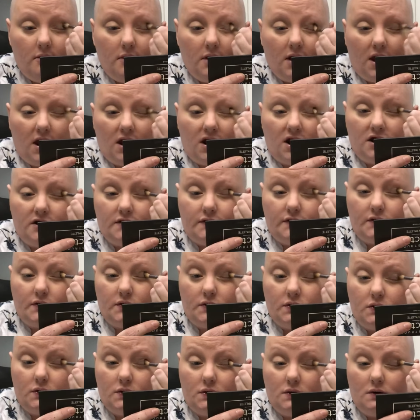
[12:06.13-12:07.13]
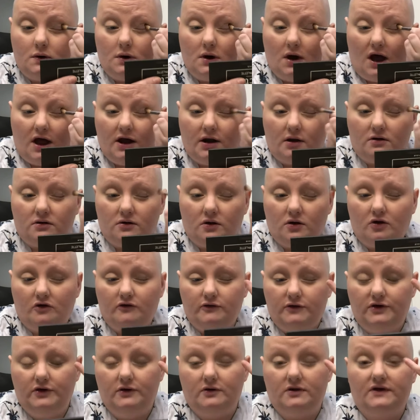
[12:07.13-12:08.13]
And I don't know
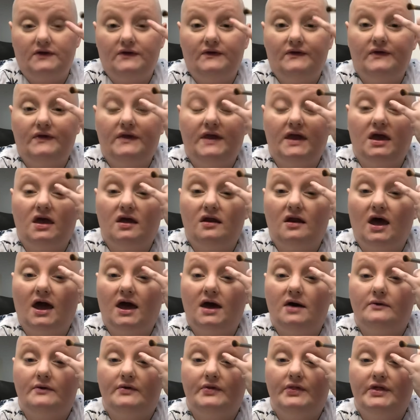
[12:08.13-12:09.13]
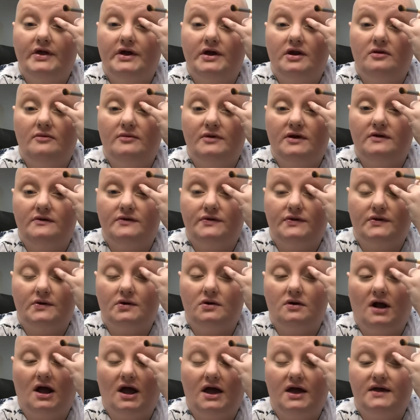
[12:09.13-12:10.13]
if you can see it, I have a little bit of
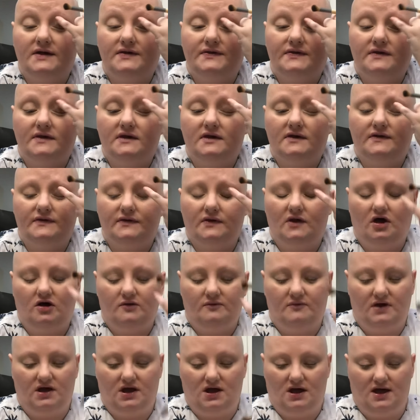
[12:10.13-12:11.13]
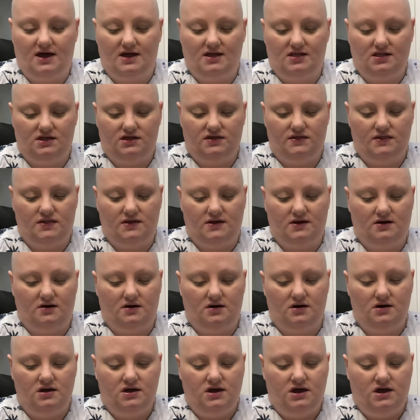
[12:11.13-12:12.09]
psoriasis on my eyelid there.